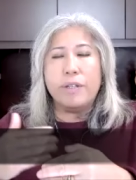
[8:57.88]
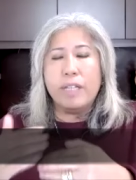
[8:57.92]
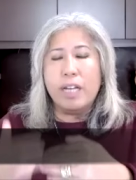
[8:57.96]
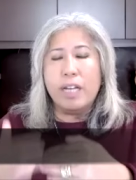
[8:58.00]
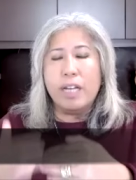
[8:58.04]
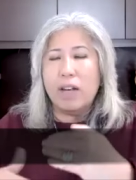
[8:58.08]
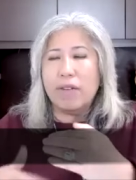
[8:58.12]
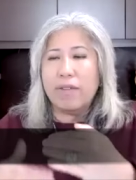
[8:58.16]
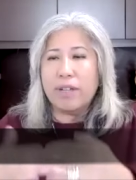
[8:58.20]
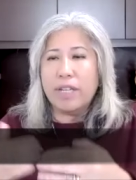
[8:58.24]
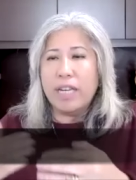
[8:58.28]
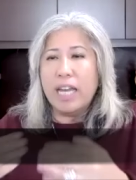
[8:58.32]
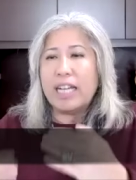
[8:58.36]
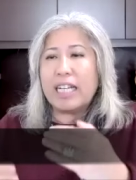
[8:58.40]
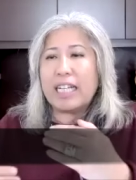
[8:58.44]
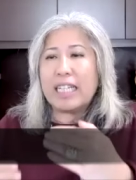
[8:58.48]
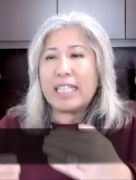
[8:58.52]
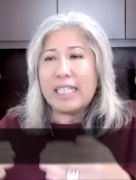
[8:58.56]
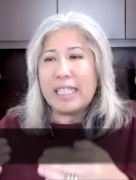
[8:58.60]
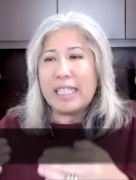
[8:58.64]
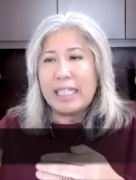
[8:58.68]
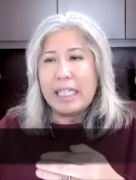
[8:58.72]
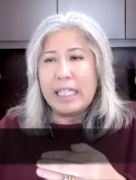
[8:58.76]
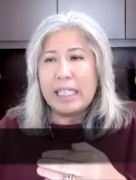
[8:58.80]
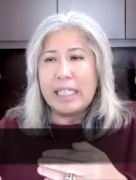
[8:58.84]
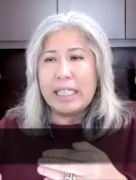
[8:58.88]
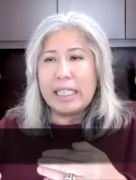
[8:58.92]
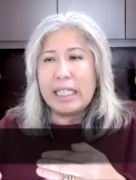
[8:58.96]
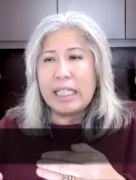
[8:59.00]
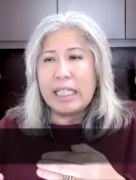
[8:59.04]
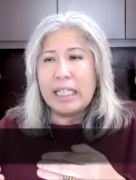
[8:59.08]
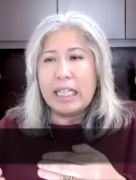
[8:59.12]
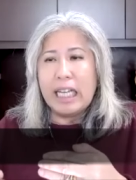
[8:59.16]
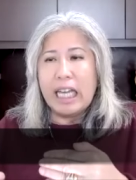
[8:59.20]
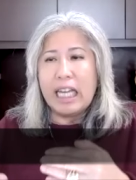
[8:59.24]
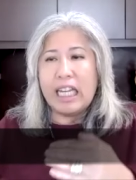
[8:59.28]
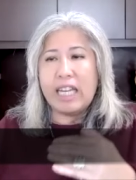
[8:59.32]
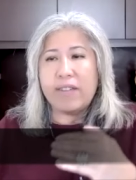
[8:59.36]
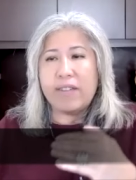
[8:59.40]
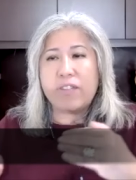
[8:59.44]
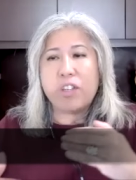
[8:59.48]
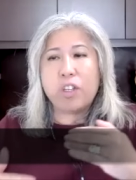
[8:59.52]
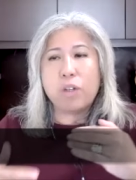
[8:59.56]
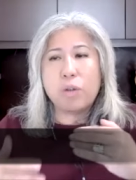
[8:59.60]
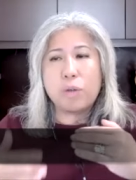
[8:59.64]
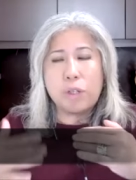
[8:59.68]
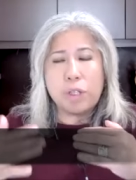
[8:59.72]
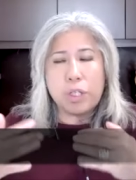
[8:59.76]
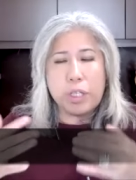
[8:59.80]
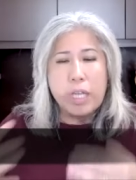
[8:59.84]
that every day consistently, and if
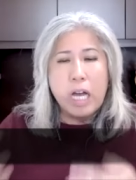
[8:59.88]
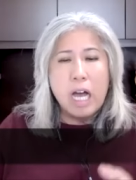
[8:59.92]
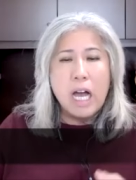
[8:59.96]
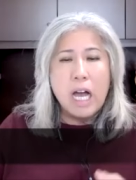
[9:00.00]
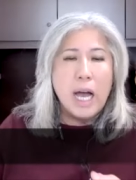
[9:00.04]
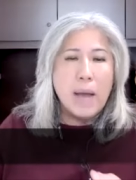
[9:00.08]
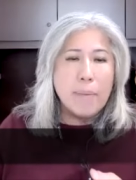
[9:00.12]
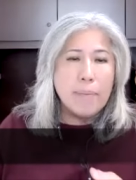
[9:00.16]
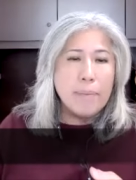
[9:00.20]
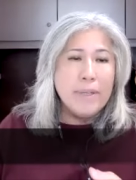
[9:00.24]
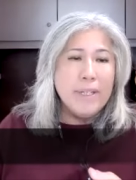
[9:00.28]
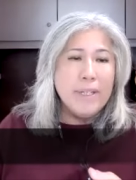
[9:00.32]
you stop,